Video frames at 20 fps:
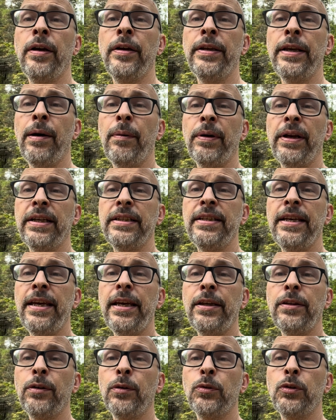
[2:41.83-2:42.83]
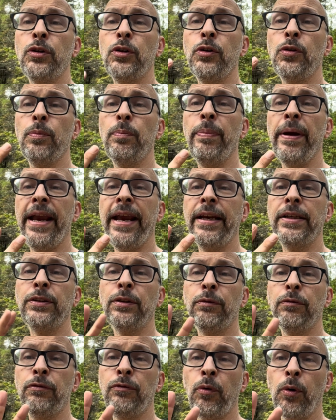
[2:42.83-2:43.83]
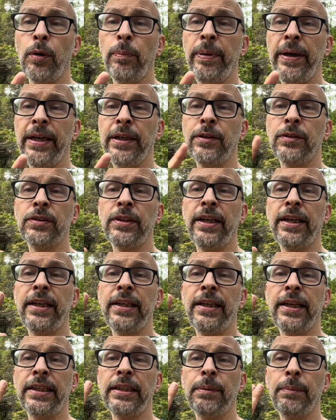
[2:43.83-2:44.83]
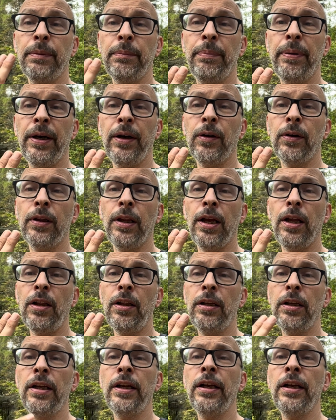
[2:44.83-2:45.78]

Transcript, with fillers: Now, when I take those 2 banks of 4 panels and I connect them in parallel,